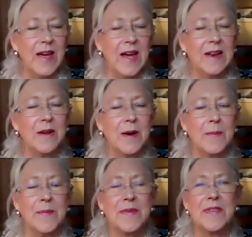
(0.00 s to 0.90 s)
that,
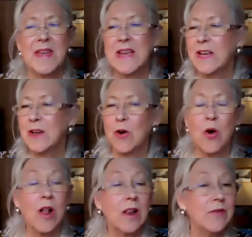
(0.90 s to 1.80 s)
thank
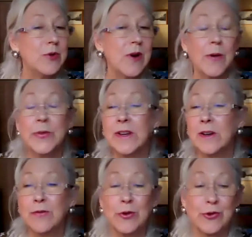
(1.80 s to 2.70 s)
all of you out
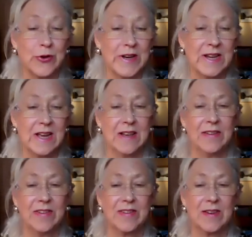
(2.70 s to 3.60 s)
there for joining
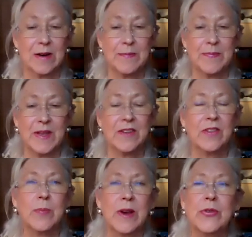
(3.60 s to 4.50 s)
us, and a
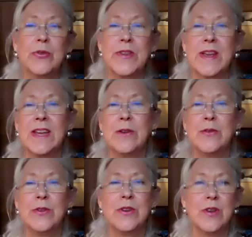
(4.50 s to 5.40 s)
special thank you
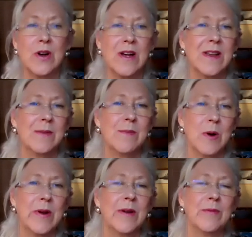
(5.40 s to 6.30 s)
to Don and
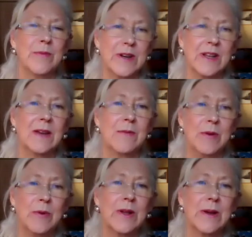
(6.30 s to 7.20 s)
Mona. Really, we
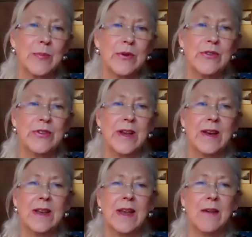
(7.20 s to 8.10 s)
really
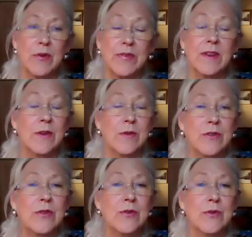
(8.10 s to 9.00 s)
appreciate everything you
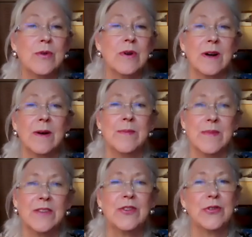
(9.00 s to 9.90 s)
do,
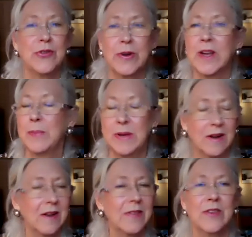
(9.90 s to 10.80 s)
not just showing up
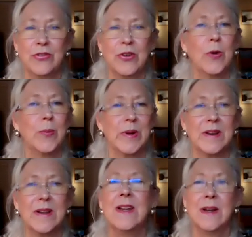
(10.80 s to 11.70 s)
on this show, but
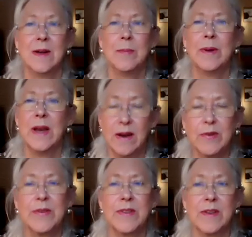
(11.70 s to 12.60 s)

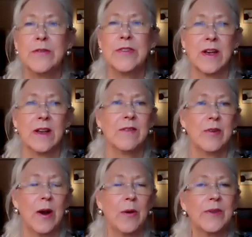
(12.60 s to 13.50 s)
everything you've done
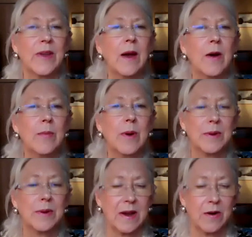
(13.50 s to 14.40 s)
for healthcare and
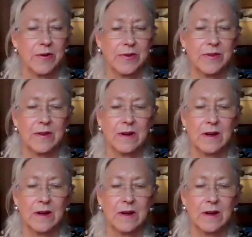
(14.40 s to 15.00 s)
public health.